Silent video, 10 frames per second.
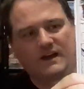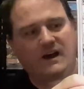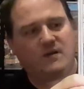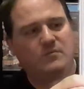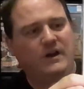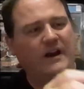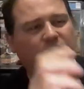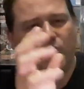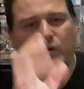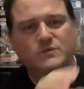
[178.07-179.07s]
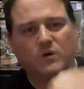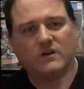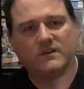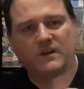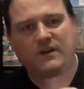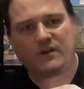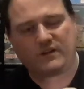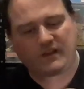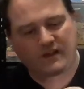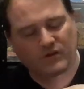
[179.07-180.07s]
And I've always wanted
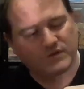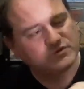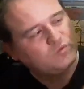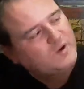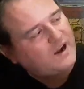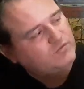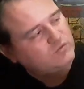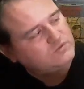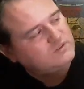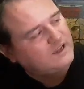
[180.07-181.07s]
the original Marvel